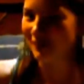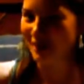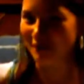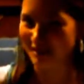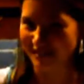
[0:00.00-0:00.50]

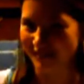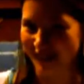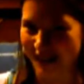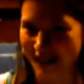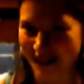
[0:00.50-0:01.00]
it wasn't
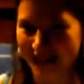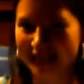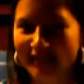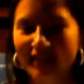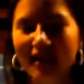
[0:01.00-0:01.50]
very good.
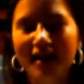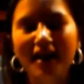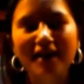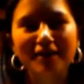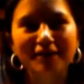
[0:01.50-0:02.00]

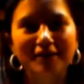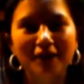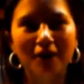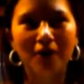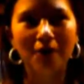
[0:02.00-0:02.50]

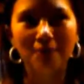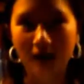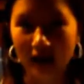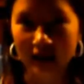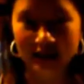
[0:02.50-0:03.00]
So,
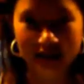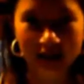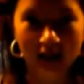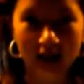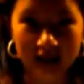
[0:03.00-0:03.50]
but I
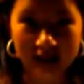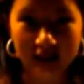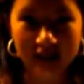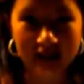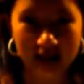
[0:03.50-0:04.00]
still
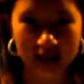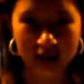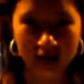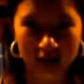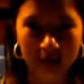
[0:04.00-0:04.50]
did send it
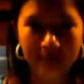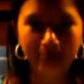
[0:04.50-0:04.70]
to them.